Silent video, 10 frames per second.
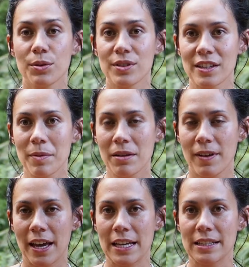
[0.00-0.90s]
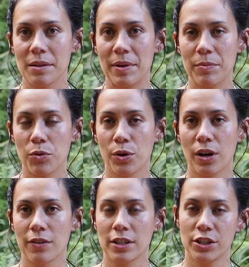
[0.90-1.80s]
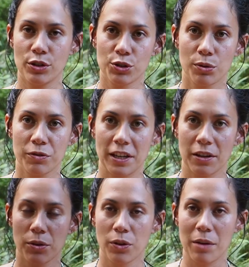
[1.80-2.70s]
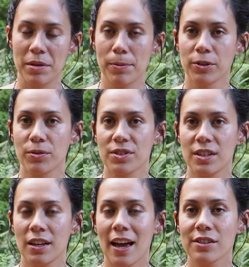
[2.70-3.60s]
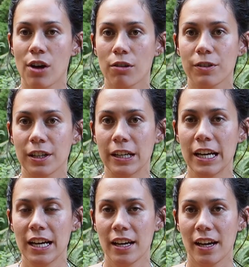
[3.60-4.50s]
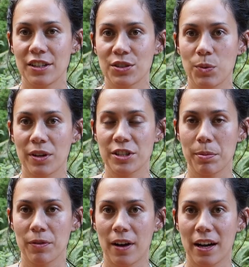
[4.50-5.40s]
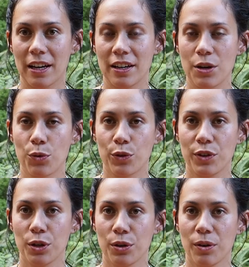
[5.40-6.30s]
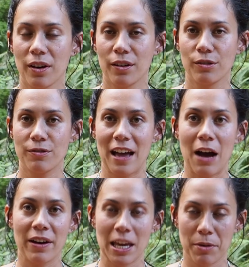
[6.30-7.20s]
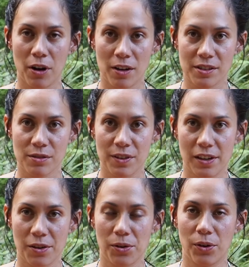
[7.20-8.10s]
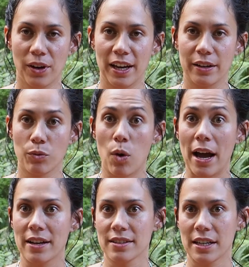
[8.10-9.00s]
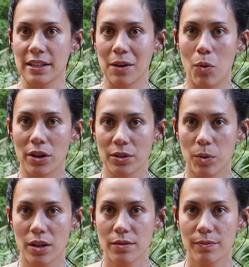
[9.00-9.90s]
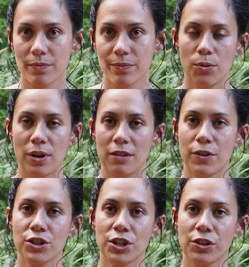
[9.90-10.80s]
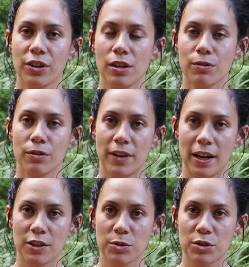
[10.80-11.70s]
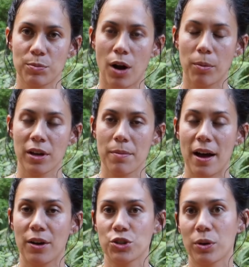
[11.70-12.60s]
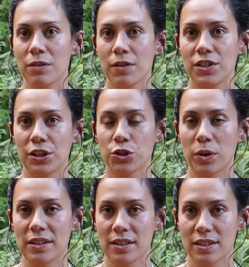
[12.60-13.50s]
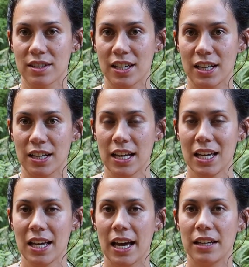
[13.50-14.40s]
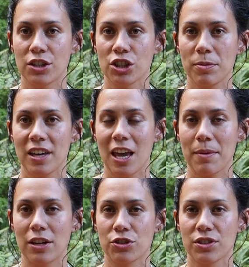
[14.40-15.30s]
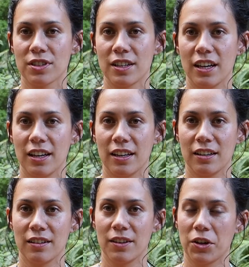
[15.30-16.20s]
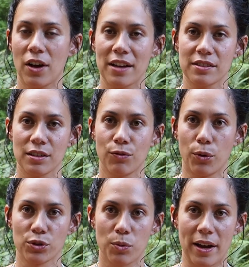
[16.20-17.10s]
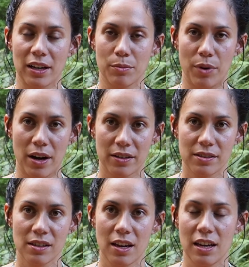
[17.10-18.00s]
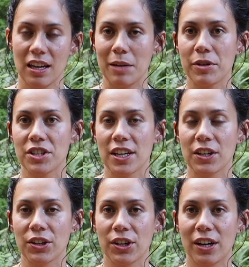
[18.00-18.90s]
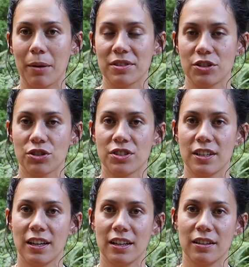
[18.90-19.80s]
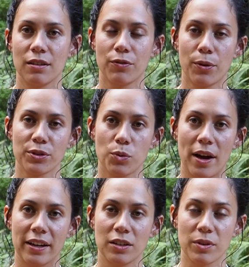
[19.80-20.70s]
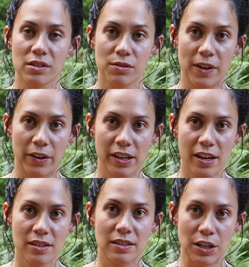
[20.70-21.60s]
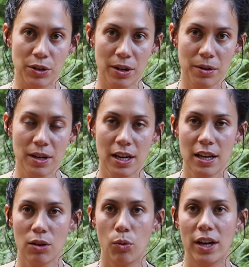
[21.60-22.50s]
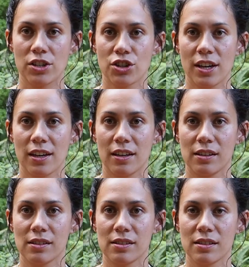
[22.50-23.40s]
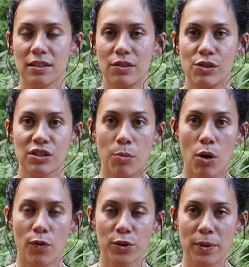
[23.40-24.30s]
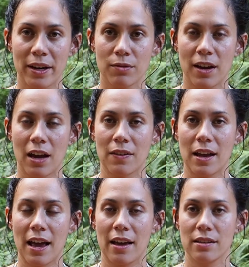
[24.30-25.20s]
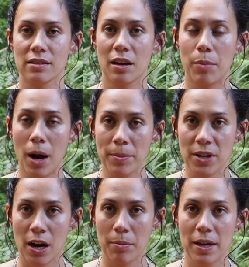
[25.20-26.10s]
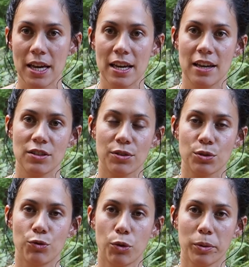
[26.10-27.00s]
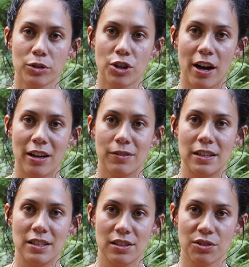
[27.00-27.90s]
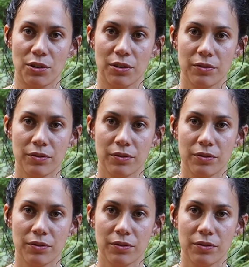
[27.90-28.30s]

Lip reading: since my van is a bit more of an unusual vehicle that people don't see as often, I just wanted to provide an overview of how I came across this vehicle and why I decided I wanted one. When I first started looking for vans, which was probably about 2015 or 2016, I initially became interested in the classic Volkswagen bus. In particular, I was interested in the Volkswagen Westfalia Synchro, which is the small Volkswagen van that has a pop top, is also four-wheel drive and diesel.